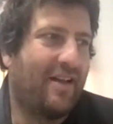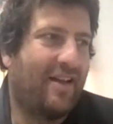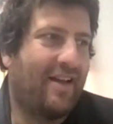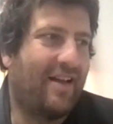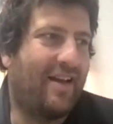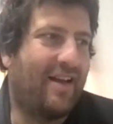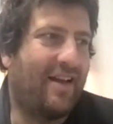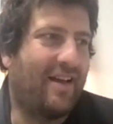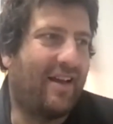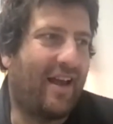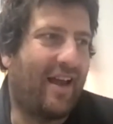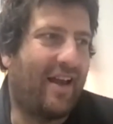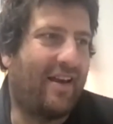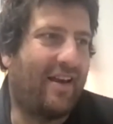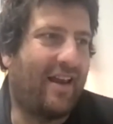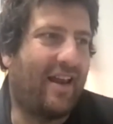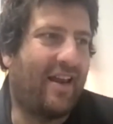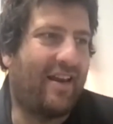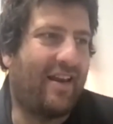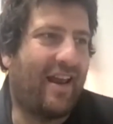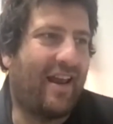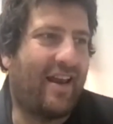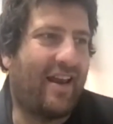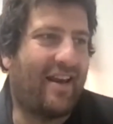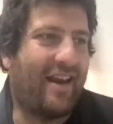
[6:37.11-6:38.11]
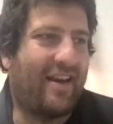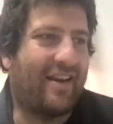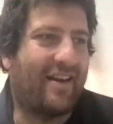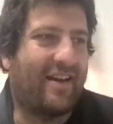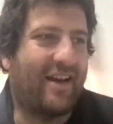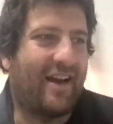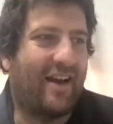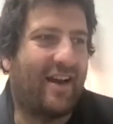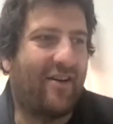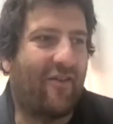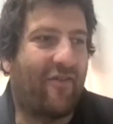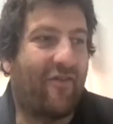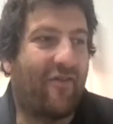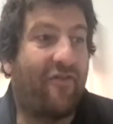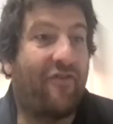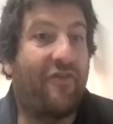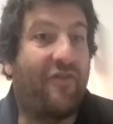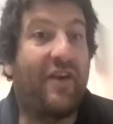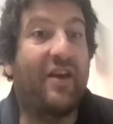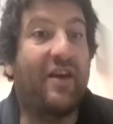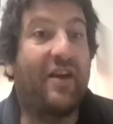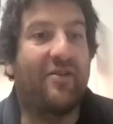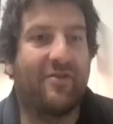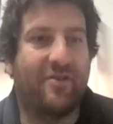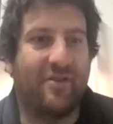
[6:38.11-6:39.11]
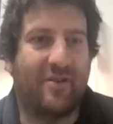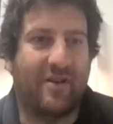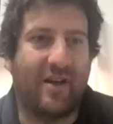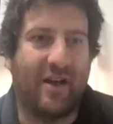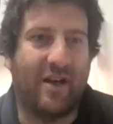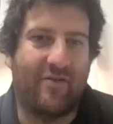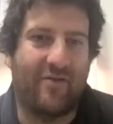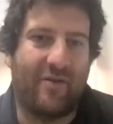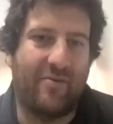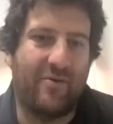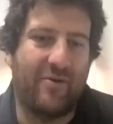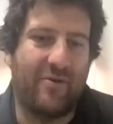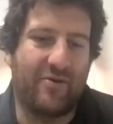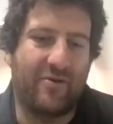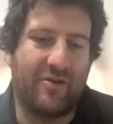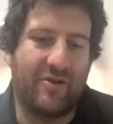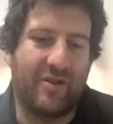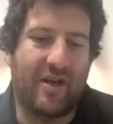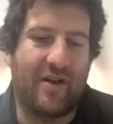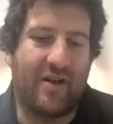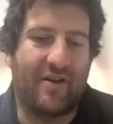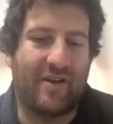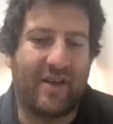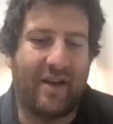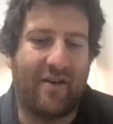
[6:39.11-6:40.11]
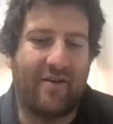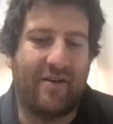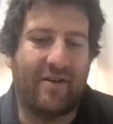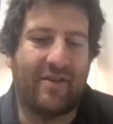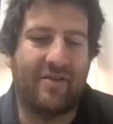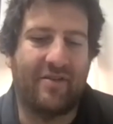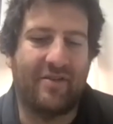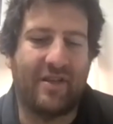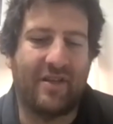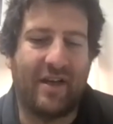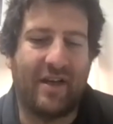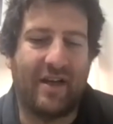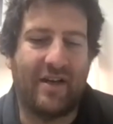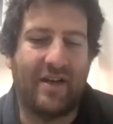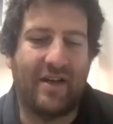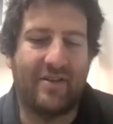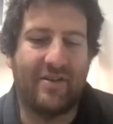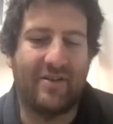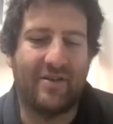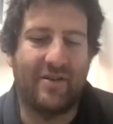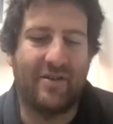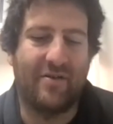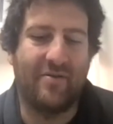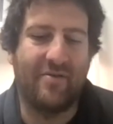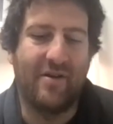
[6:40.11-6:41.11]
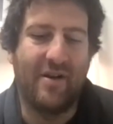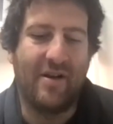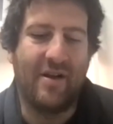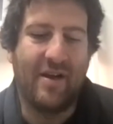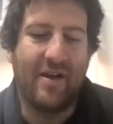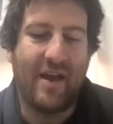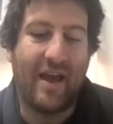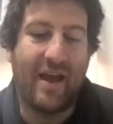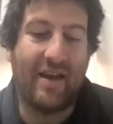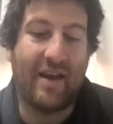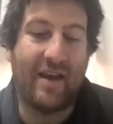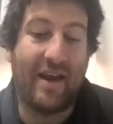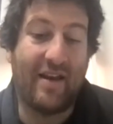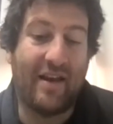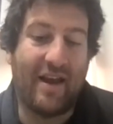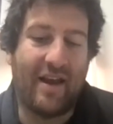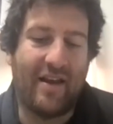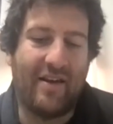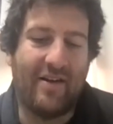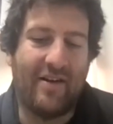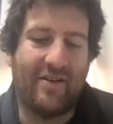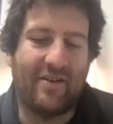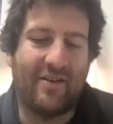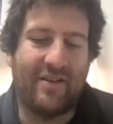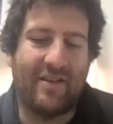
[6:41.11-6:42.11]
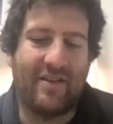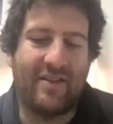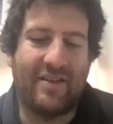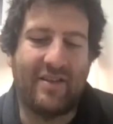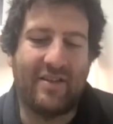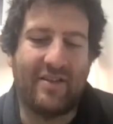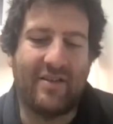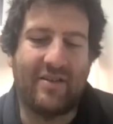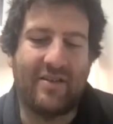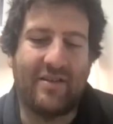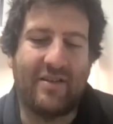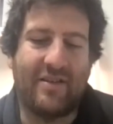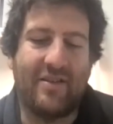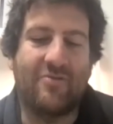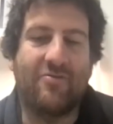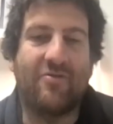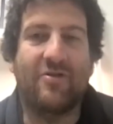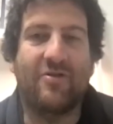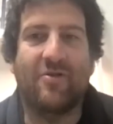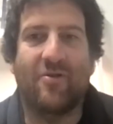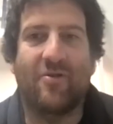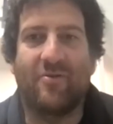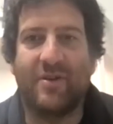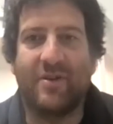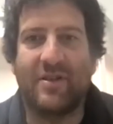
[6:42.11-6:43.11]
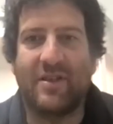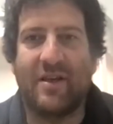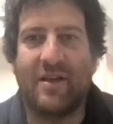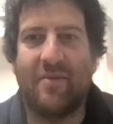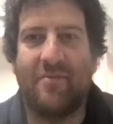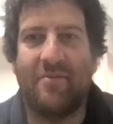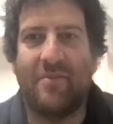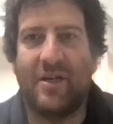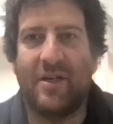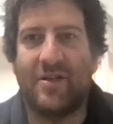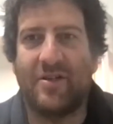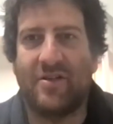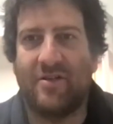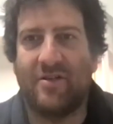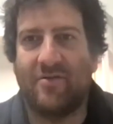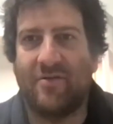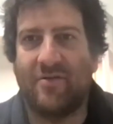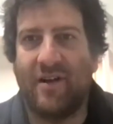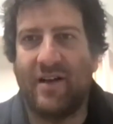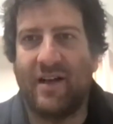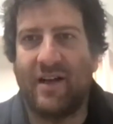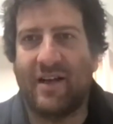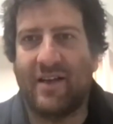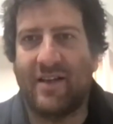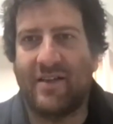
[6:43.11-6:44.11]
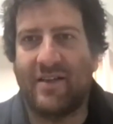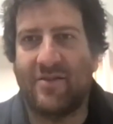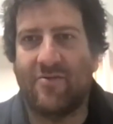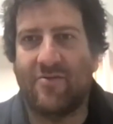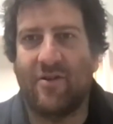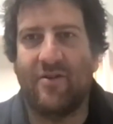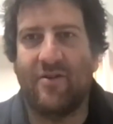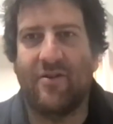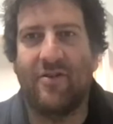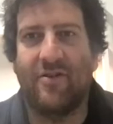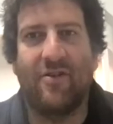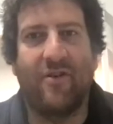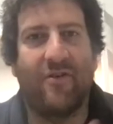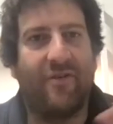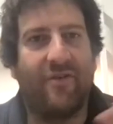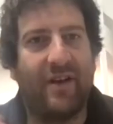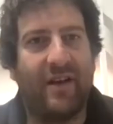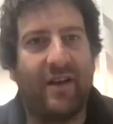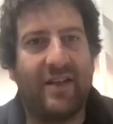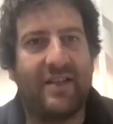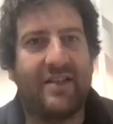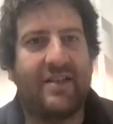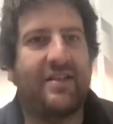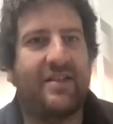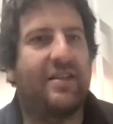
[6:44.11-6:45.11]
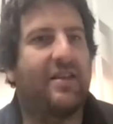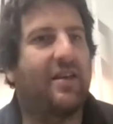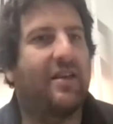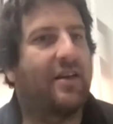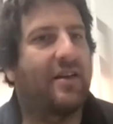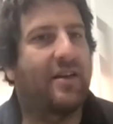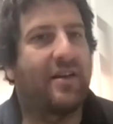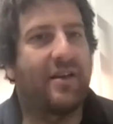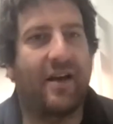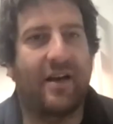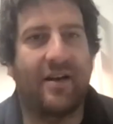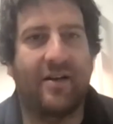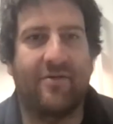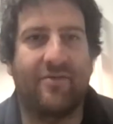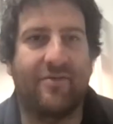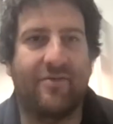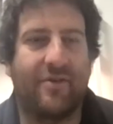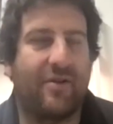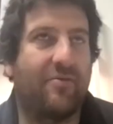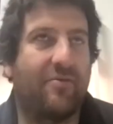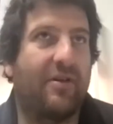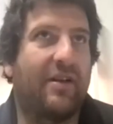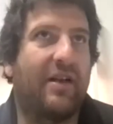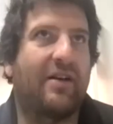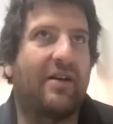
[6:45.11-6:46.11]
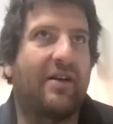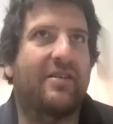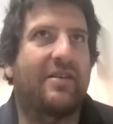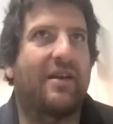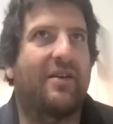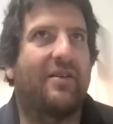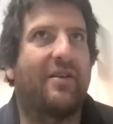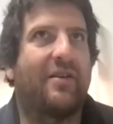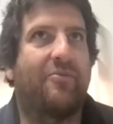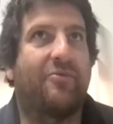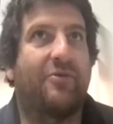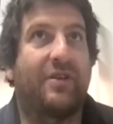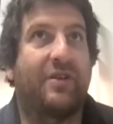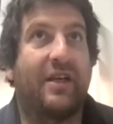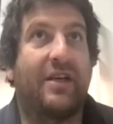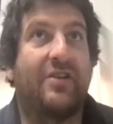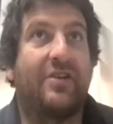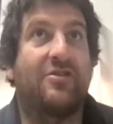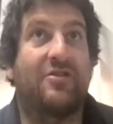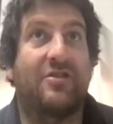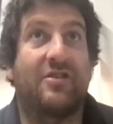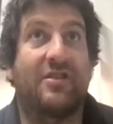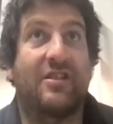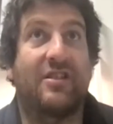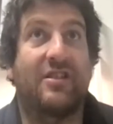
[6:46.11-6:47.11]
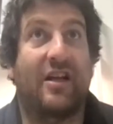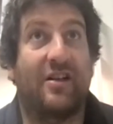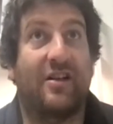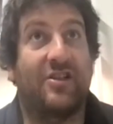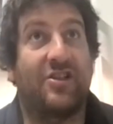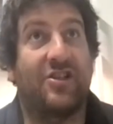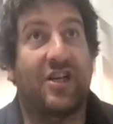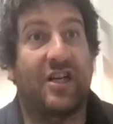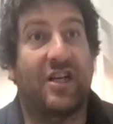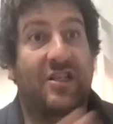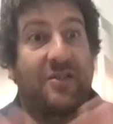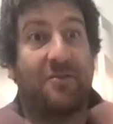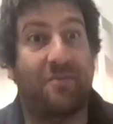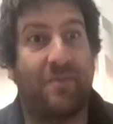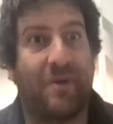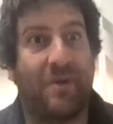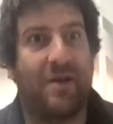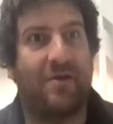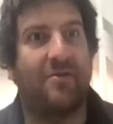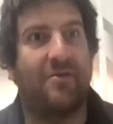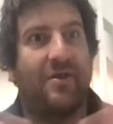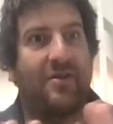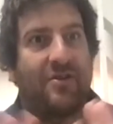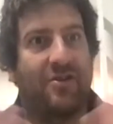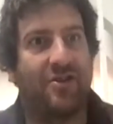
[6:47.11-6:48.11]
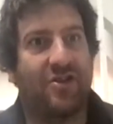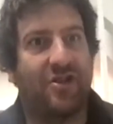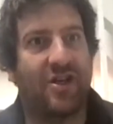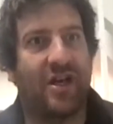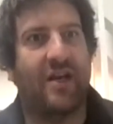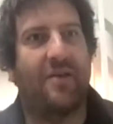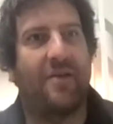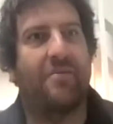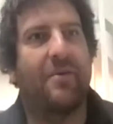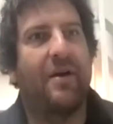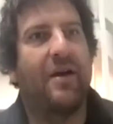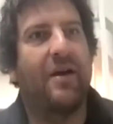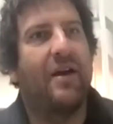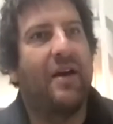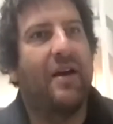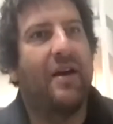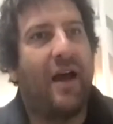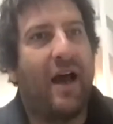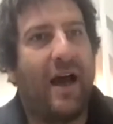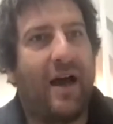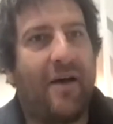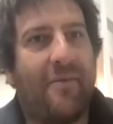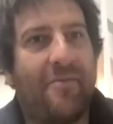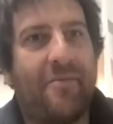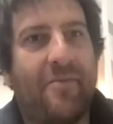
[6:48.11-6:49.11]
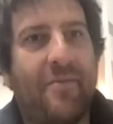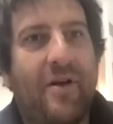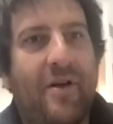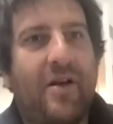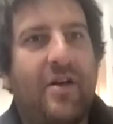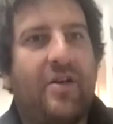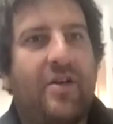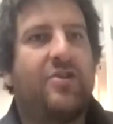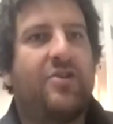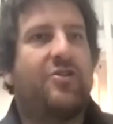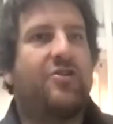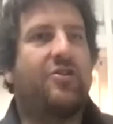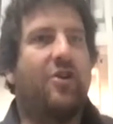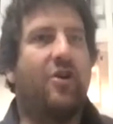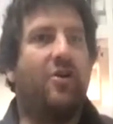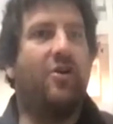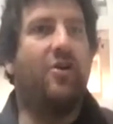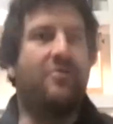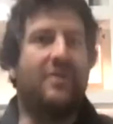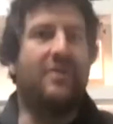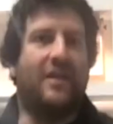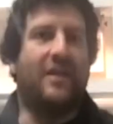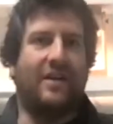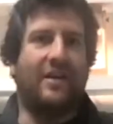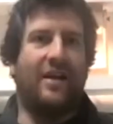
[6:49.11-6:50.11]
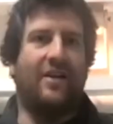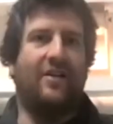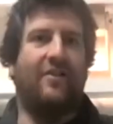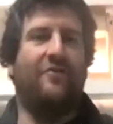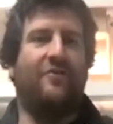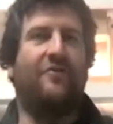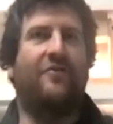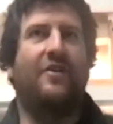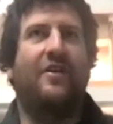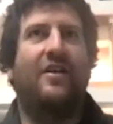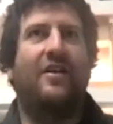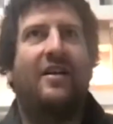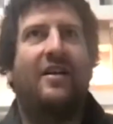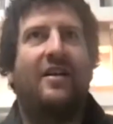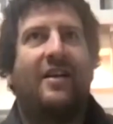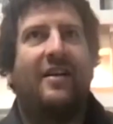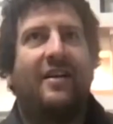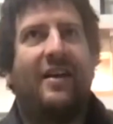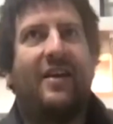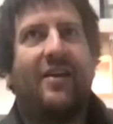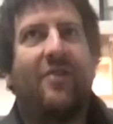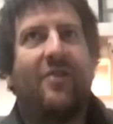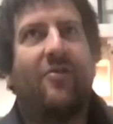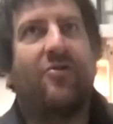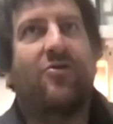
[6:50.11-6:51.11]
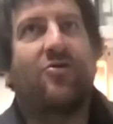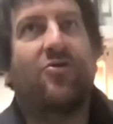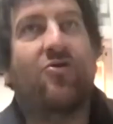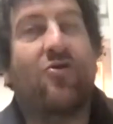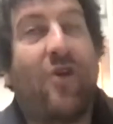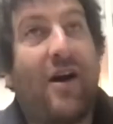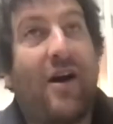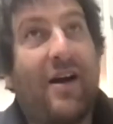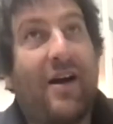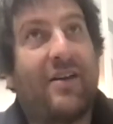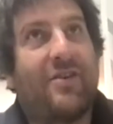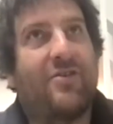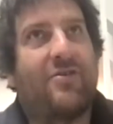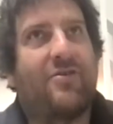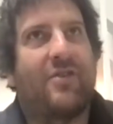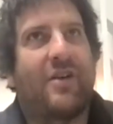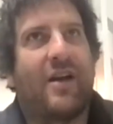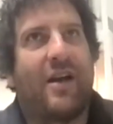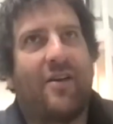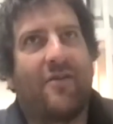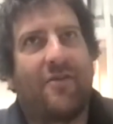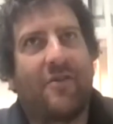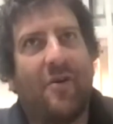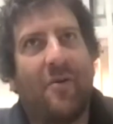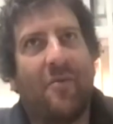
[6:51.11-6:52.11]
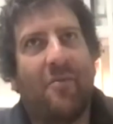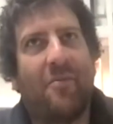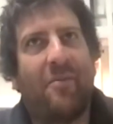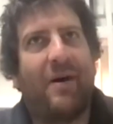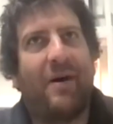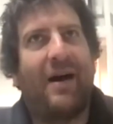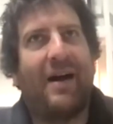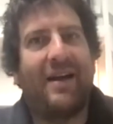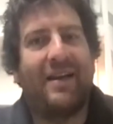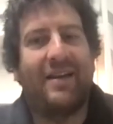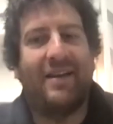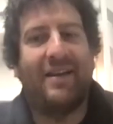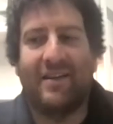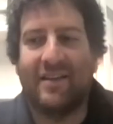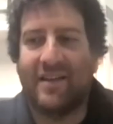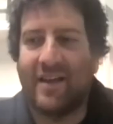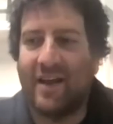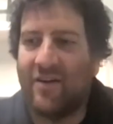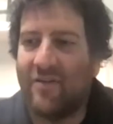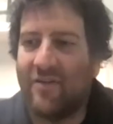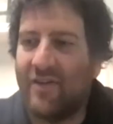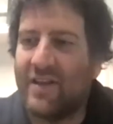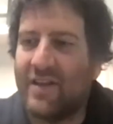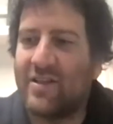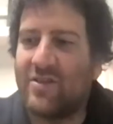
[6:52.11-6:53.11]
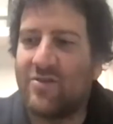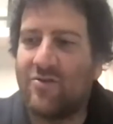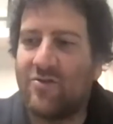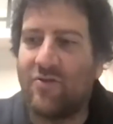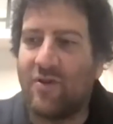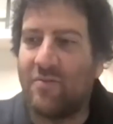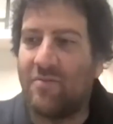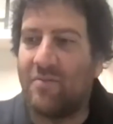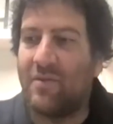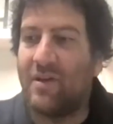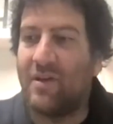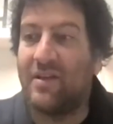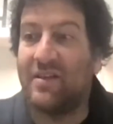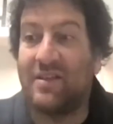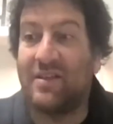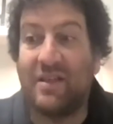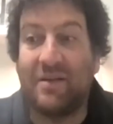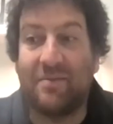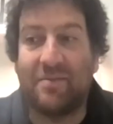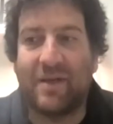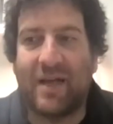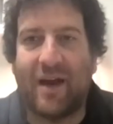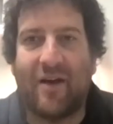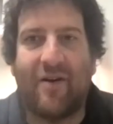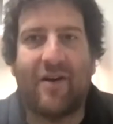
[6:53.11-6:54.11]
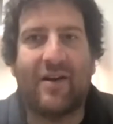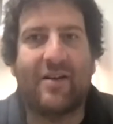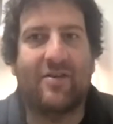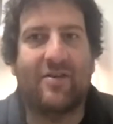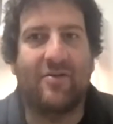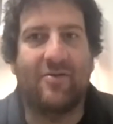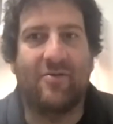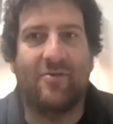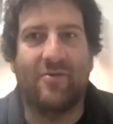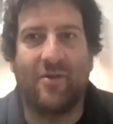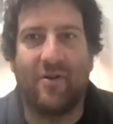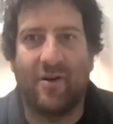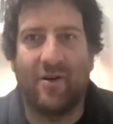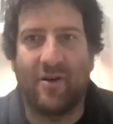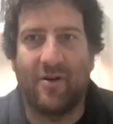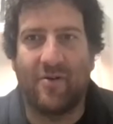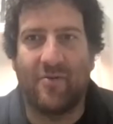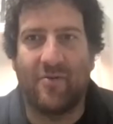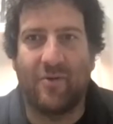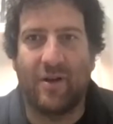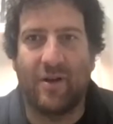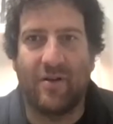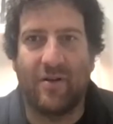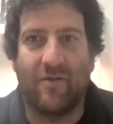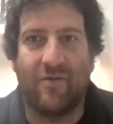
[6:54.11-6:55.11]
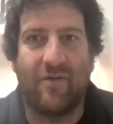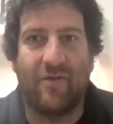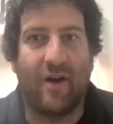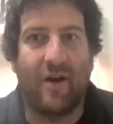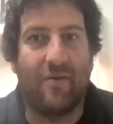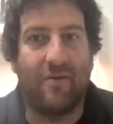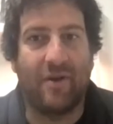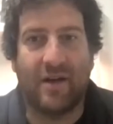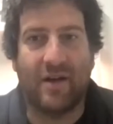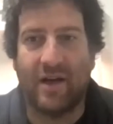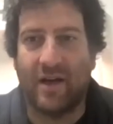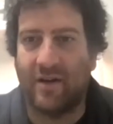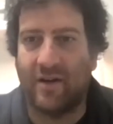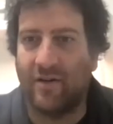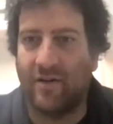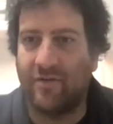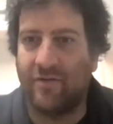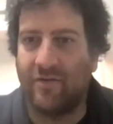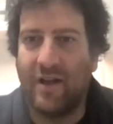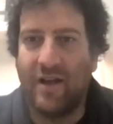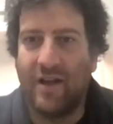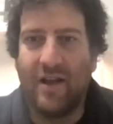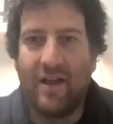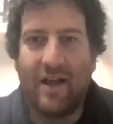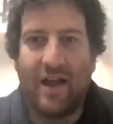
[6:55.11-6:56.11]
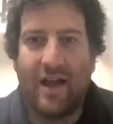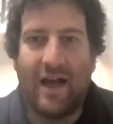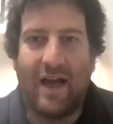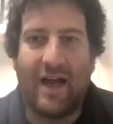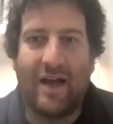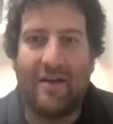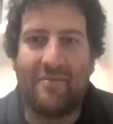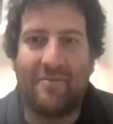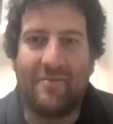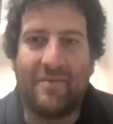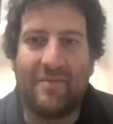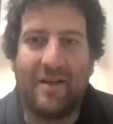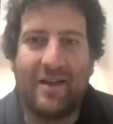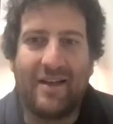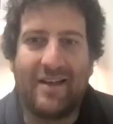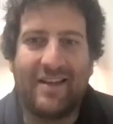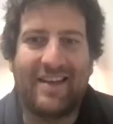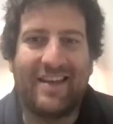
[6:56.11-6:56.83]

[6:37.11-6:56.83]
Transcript: uh, and, and and and kind of feel the kind of emotions our characters had so and and and look this is this was always the ambition right like it's quite a novelistic kind of you know without sounding pretentious uh, shakespearean shape um show that kind of you know trying to kind of combine that kind of extremely deep character work with a very kind of um,